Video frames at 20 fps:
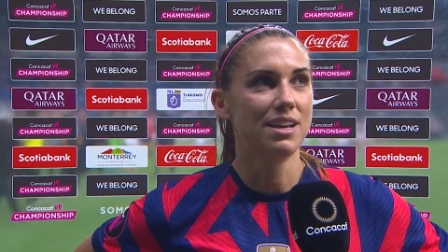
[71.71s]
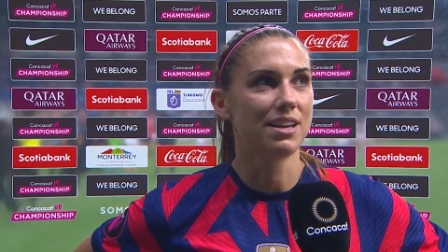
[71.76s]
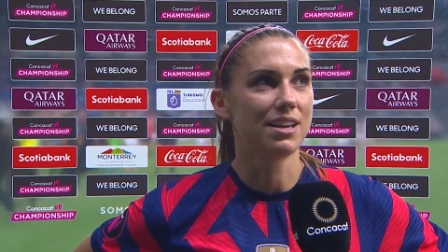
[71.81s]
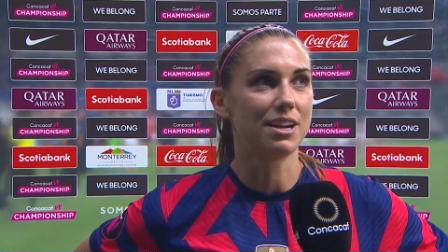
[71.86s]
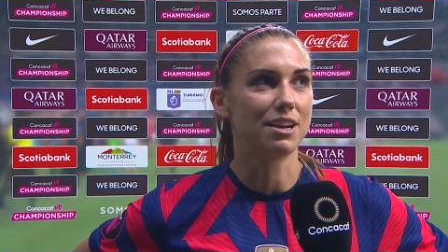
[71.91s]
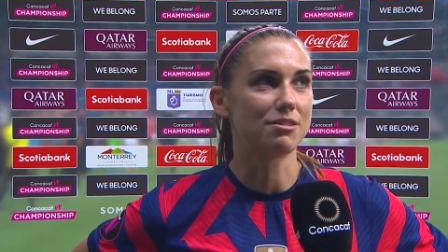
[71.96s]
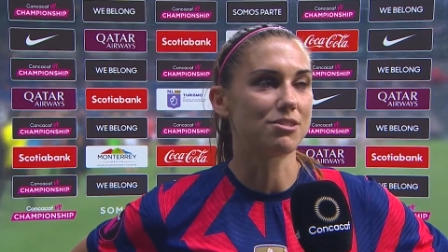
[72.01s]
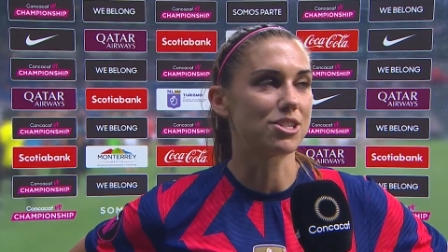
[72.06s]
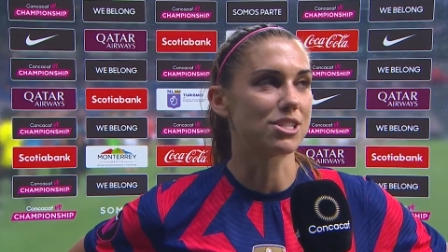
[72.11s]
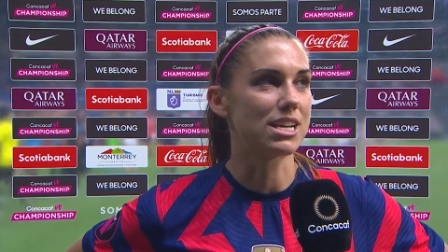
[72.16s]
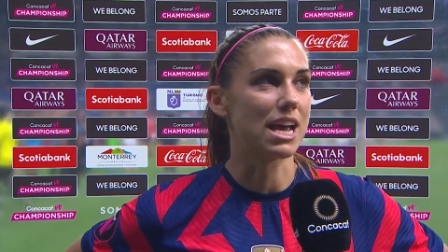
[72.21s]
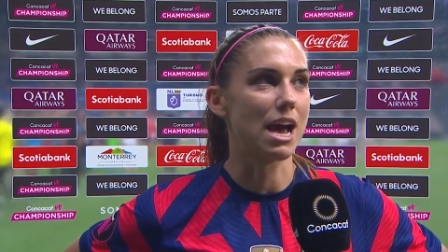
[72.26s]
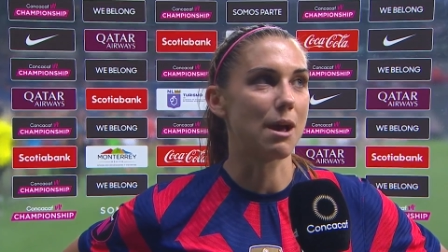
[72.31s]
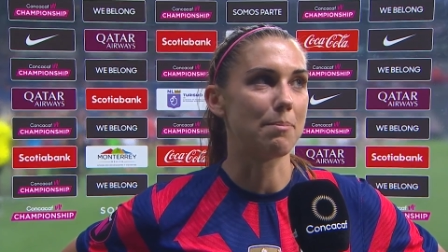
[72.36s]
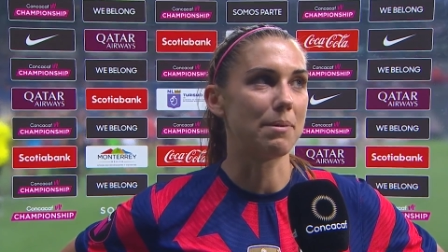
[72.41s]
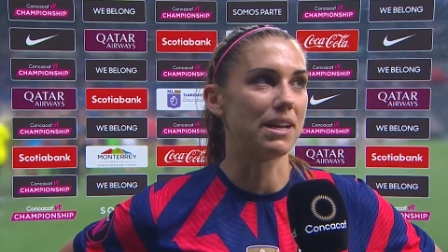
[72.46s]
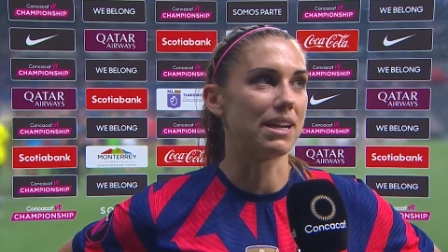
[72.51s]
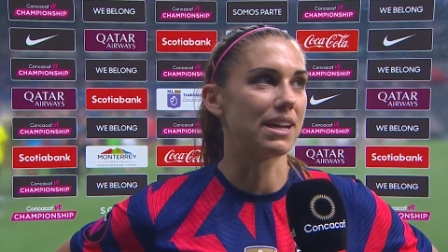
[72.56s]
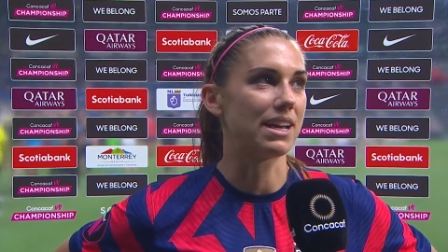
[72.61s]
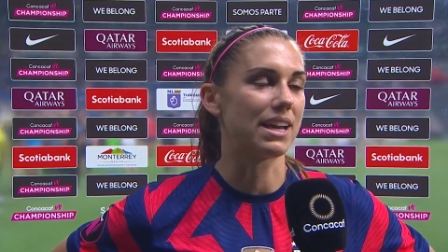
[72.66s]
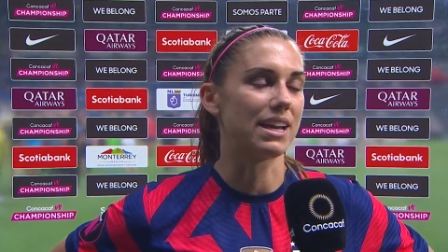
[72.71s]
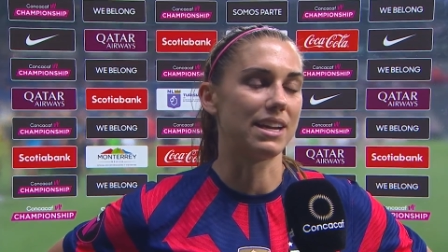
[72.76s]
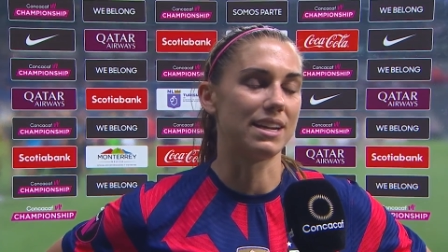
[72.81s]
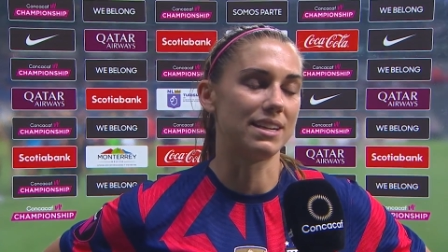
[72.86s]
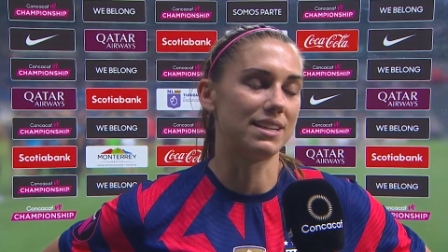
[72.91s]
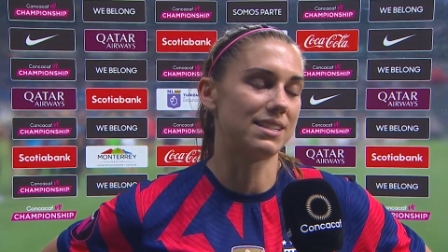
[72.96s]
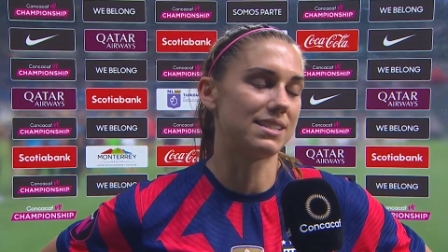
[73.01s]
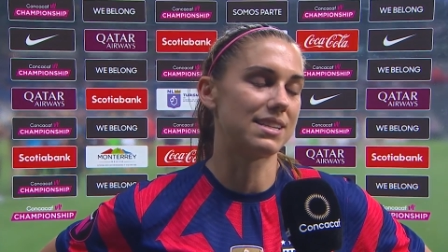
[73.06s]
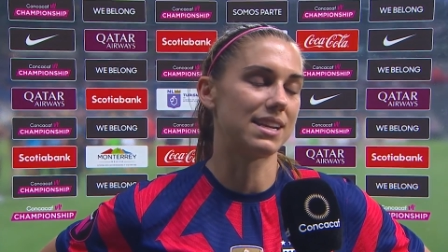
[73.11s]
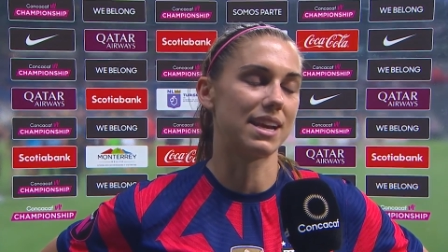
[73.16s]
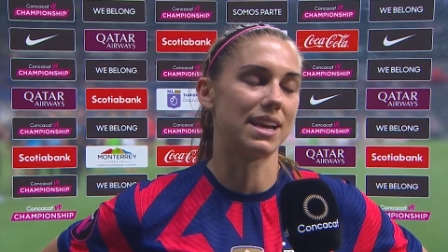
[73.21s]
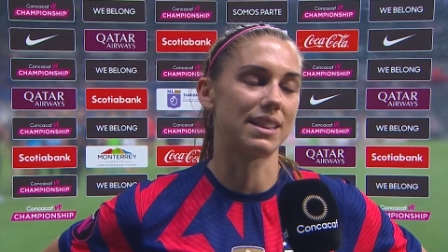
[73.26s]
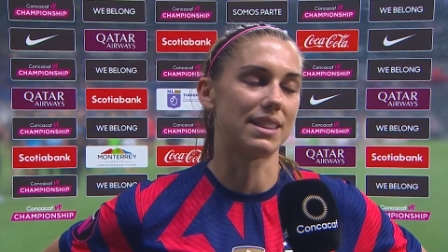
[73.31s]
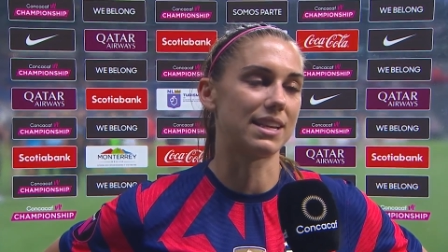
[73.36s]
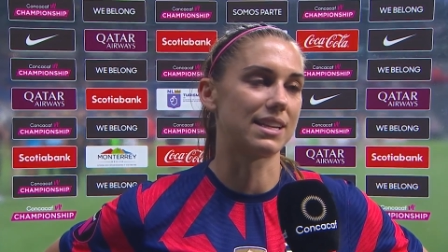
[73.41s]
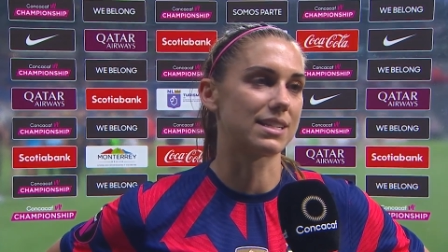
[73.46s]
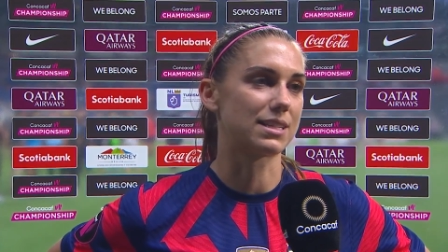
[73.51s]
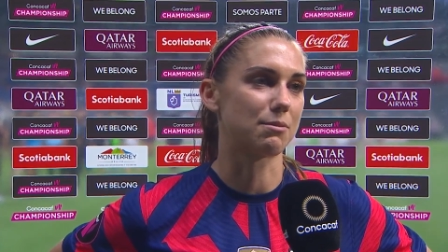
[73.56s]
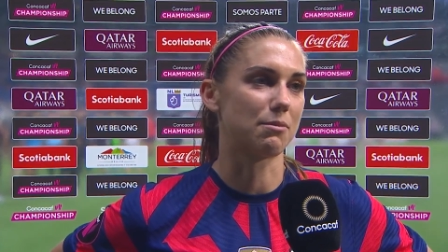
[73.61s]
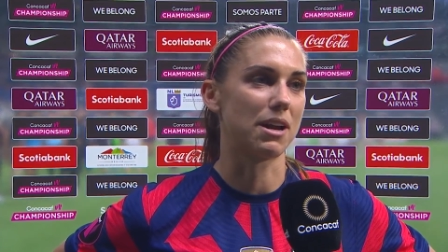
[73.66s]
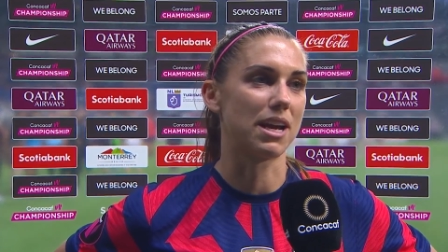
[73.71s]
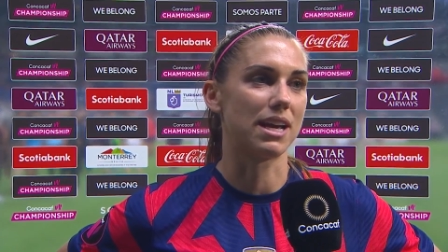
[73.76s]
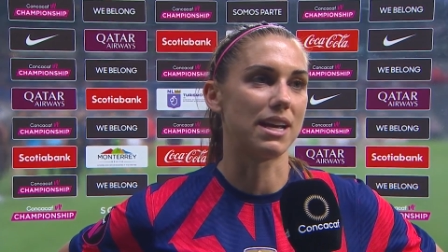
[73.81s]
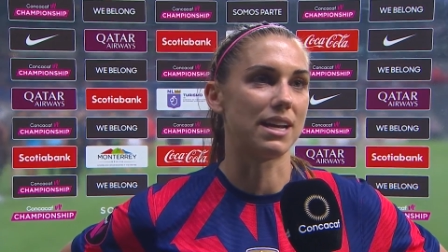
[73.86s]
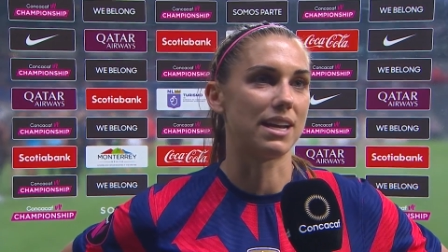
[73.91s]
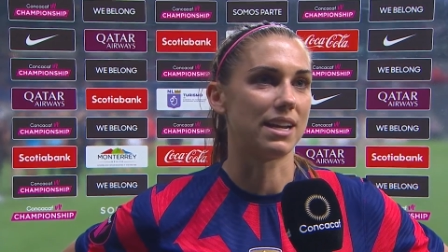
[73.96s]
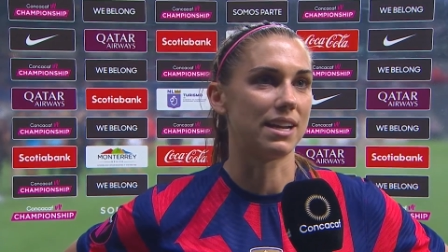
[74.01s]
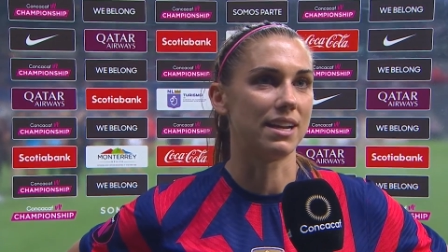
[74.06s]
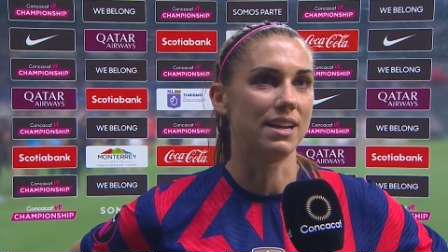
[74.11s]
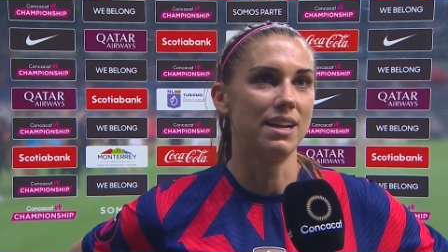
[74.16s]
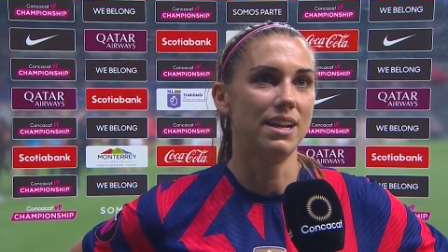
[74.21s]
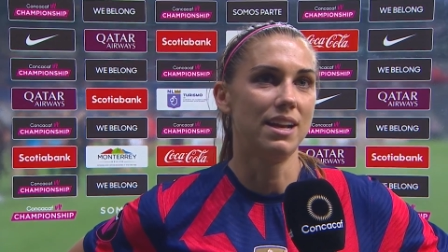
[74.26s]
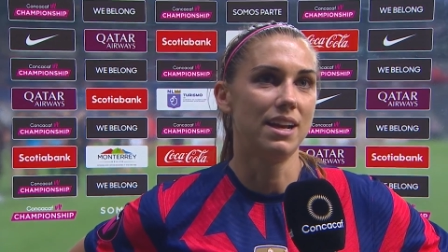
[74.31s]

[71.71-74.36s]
you know, just happy to get to get this win, and